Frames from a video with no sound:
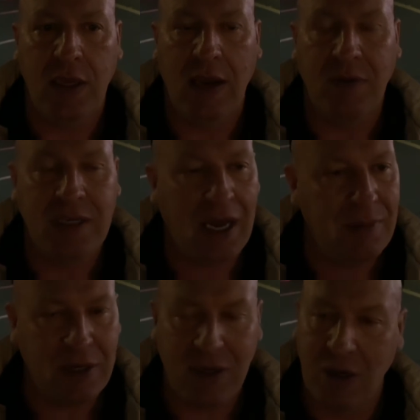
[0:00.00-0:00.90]
every
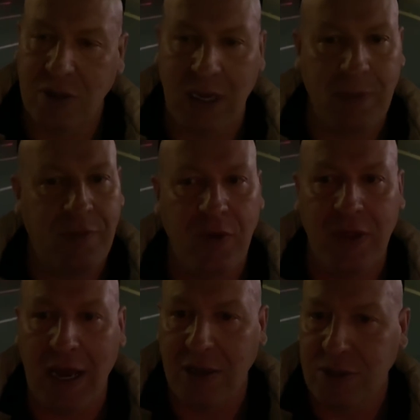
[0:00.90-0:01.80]
time it goes up a few
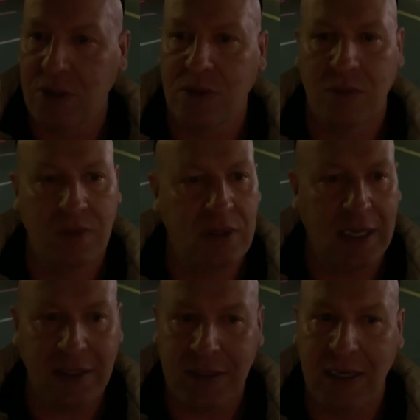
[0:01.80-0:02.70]
thousand,
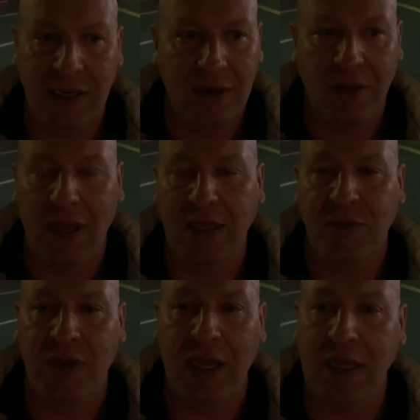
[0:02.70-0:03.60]
like it's done here the last
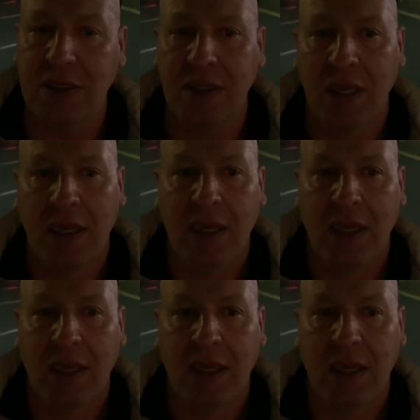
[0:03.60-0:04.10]
few days,